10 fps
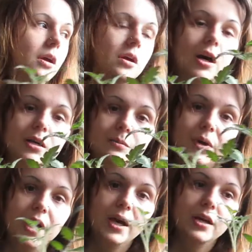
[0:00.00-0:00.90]
garden
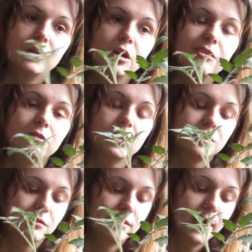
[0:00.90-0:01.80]
bed, you have lots
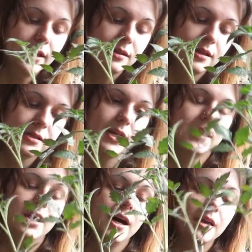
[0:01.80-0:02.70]
of light, things like
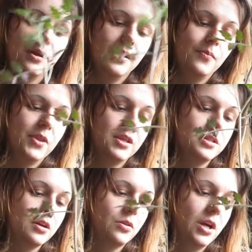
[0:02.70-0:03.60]
that. These
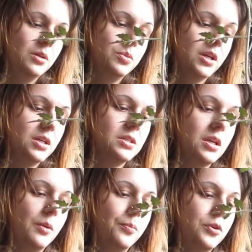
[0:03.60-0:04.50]
are great because
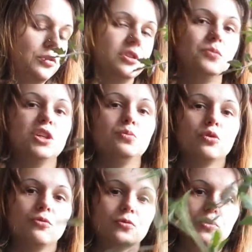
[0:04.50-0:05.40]
they'll produce much more
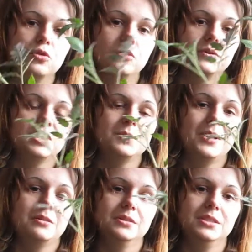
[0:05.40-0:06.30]
fruit over the
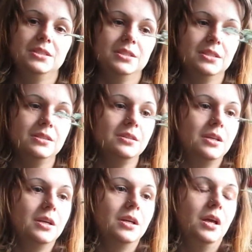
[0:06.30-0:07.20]
span of the season,
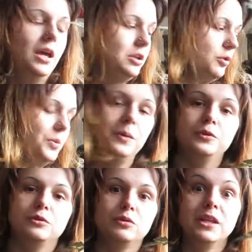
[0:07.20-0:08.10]
and you'll be able
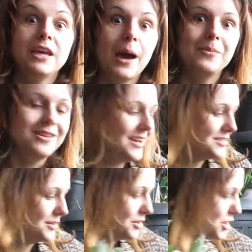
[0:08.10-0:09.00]
to really capitalize on your